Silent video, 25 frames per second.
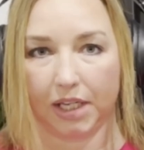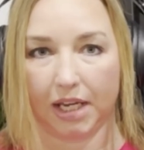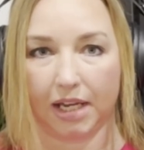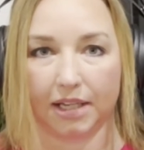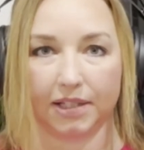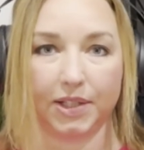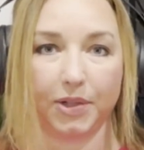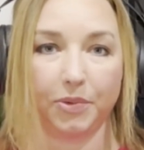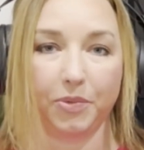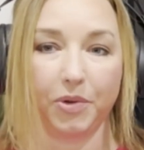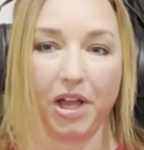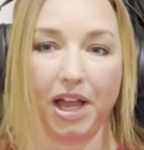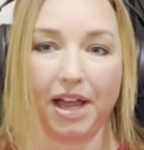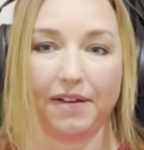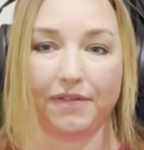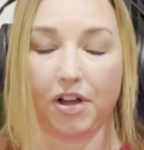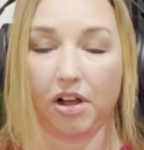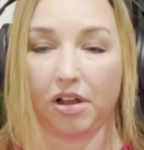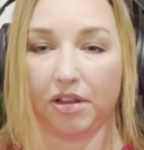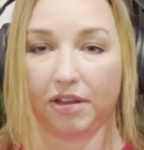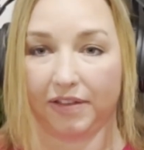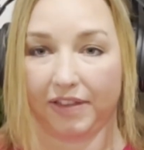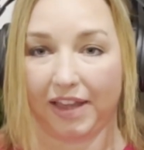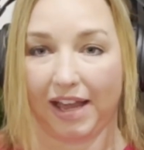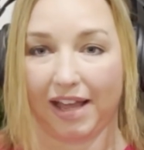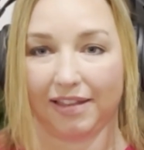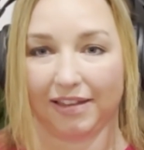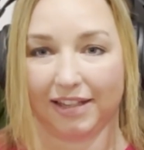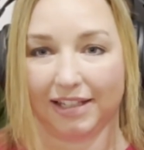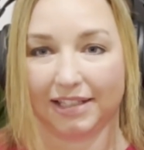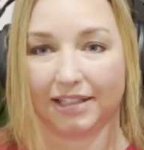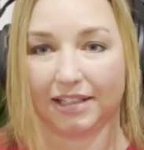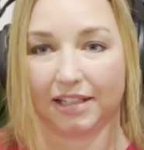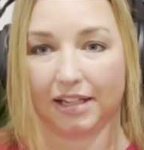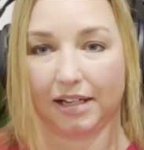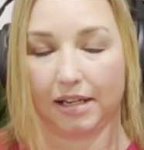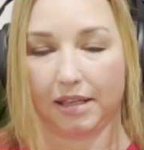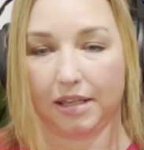Yeah, so we'll have all of that
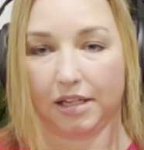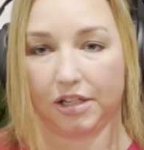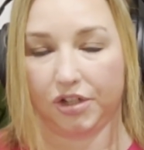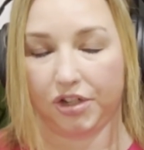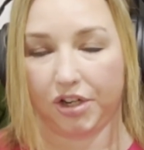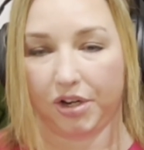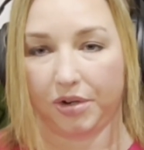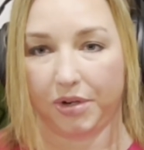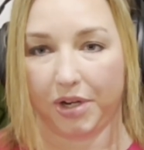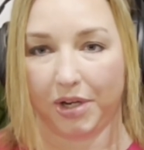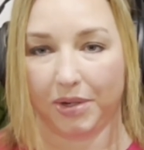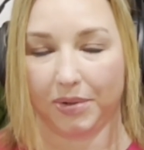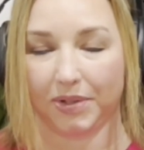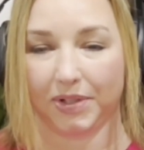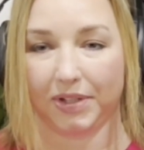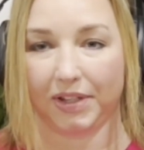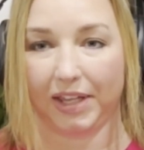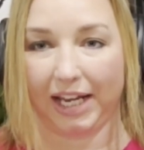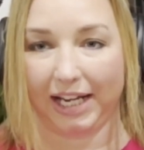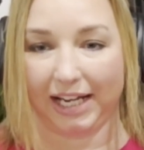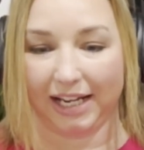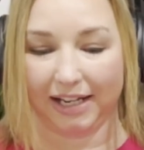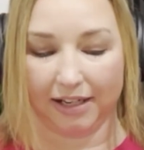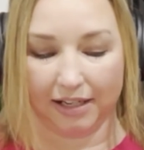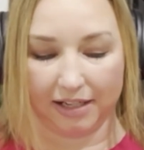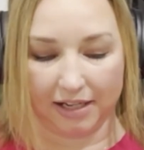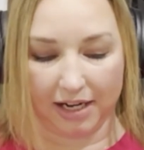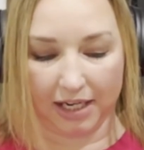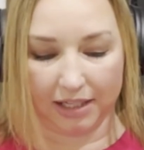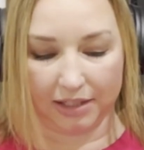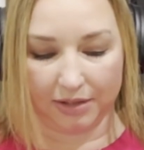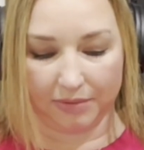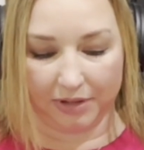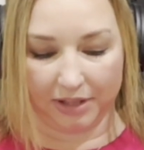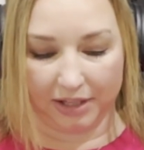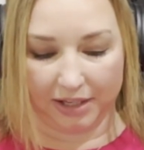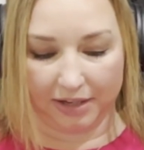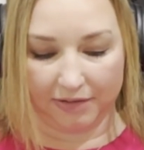listed in the show notes. They can connect
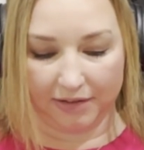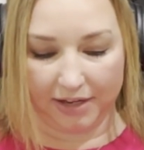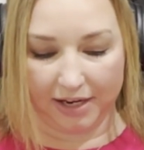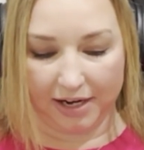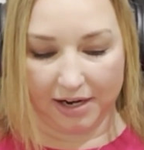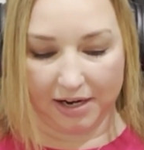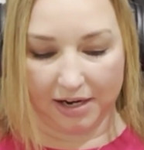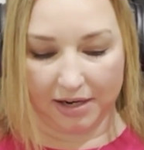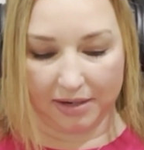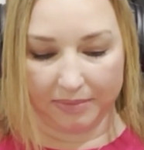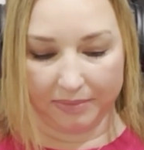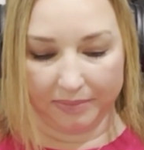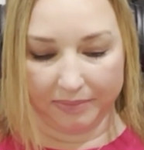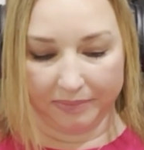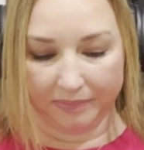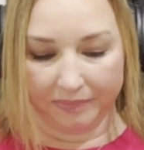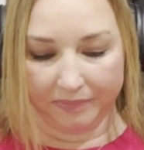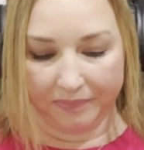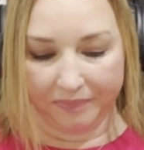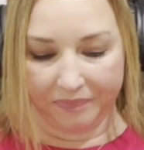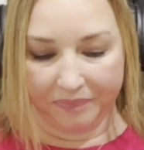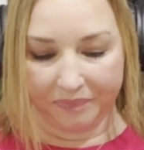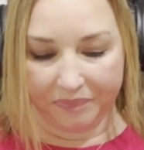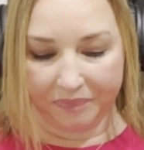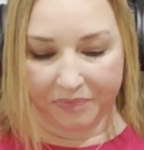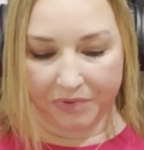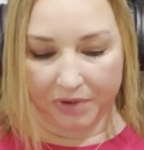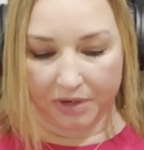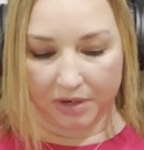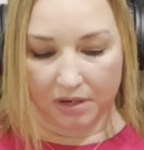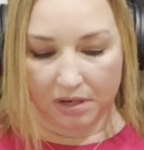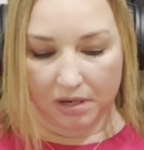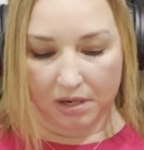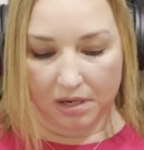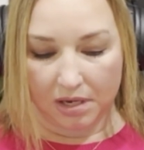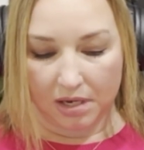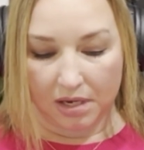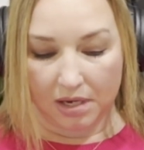with you there.
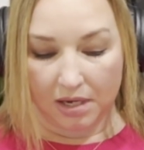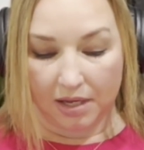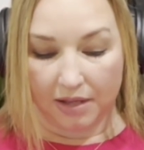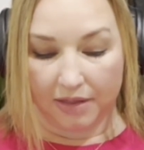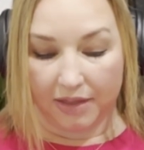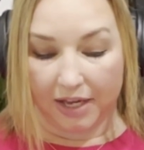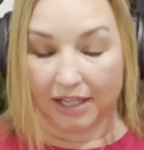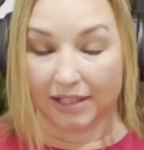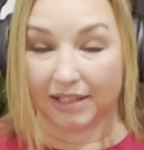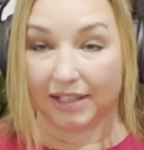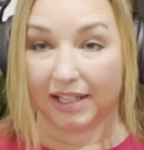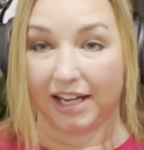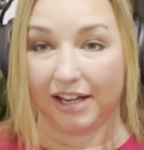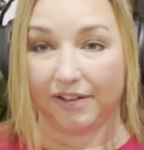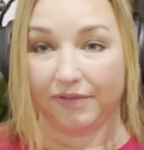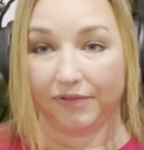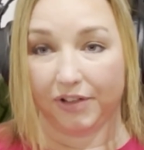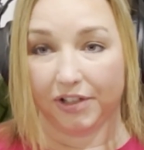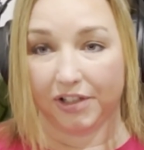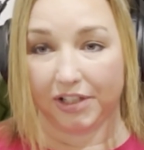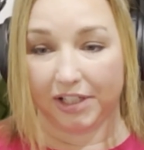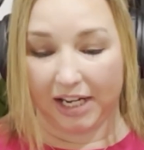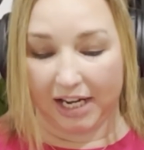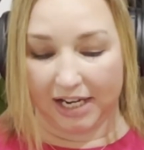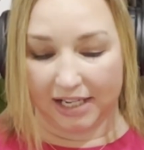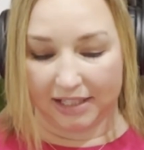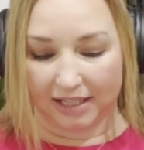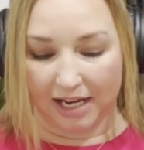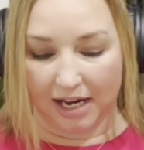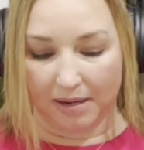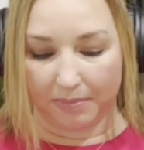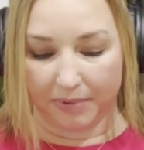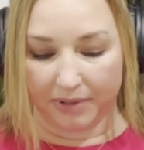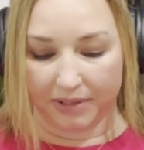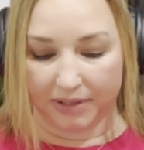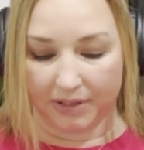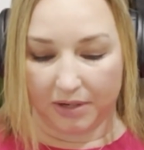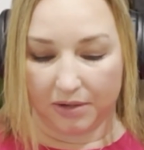That's it for today's
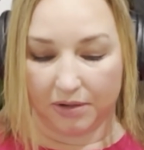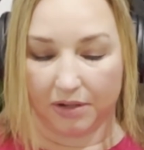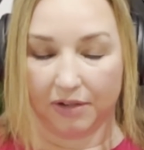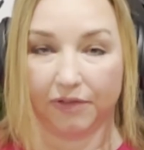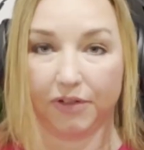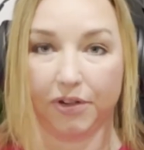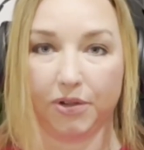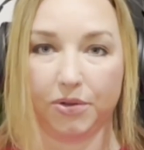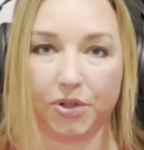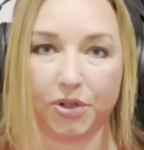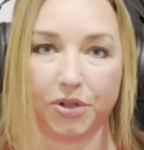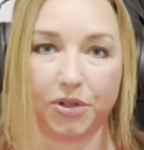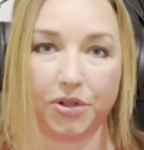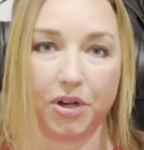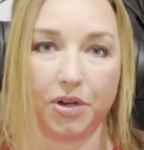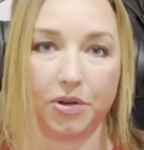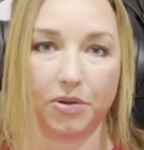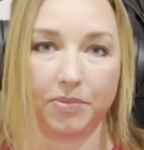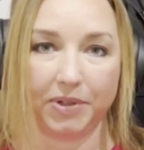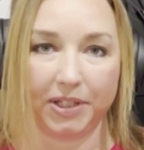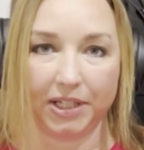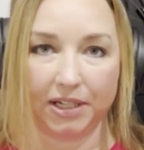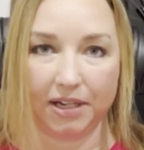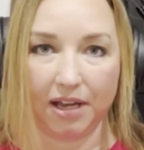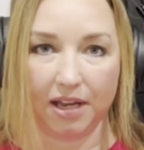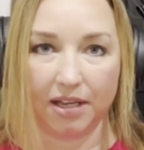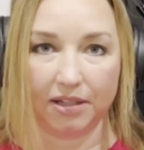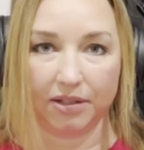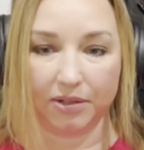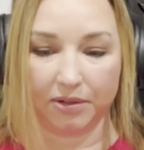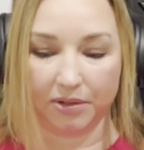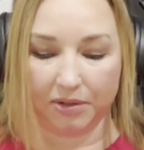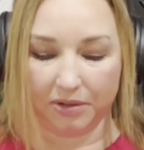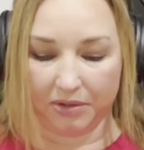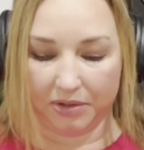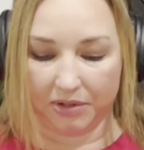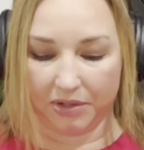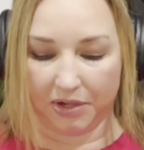episode of Hoosier Homes and
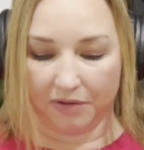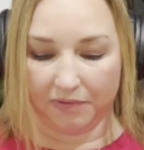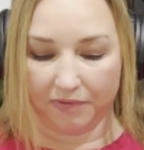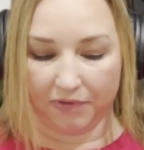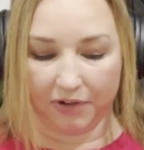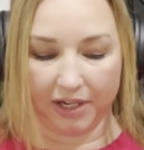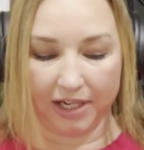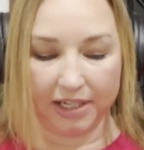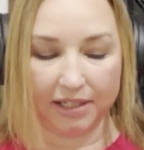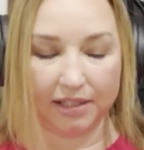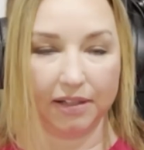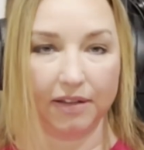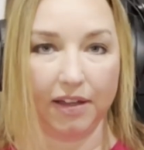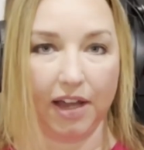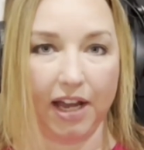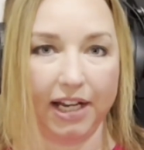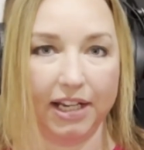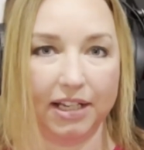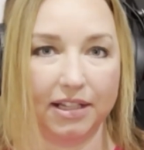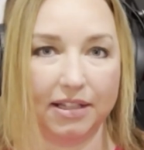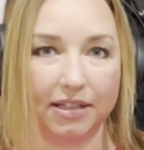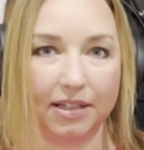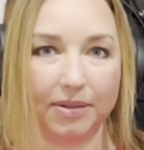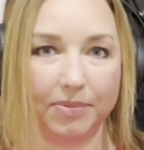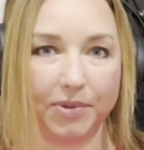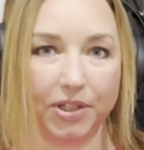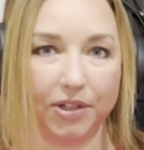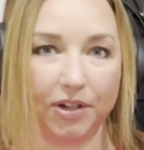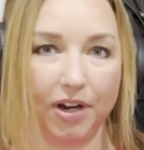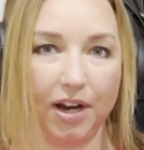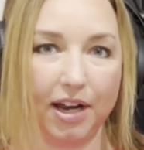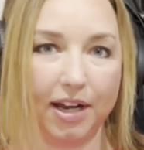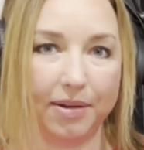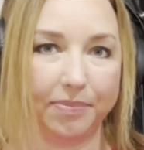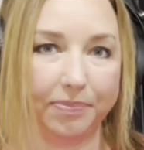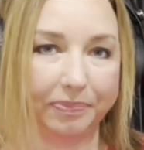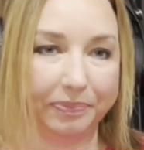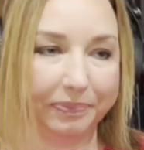Hustles. Don't forget to like and
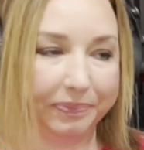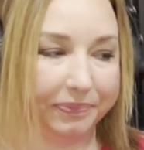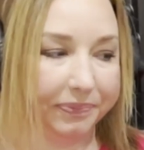subscribe.